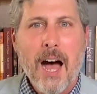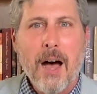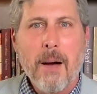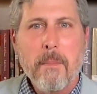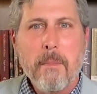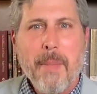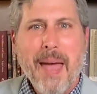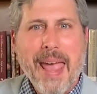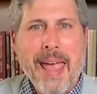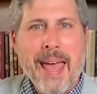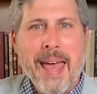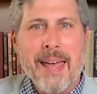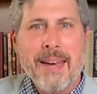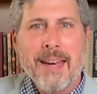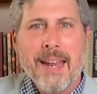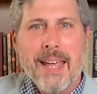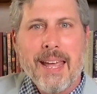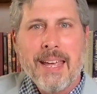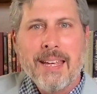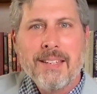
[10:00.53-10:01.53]
a
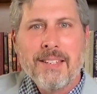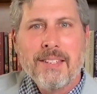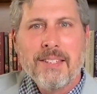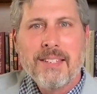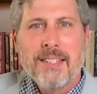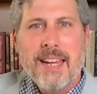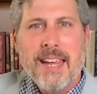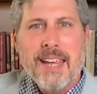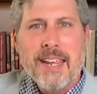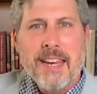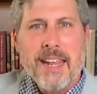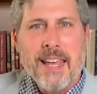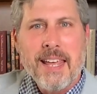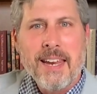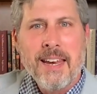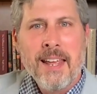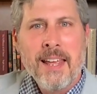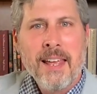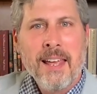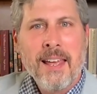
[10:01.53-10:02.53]
man is seated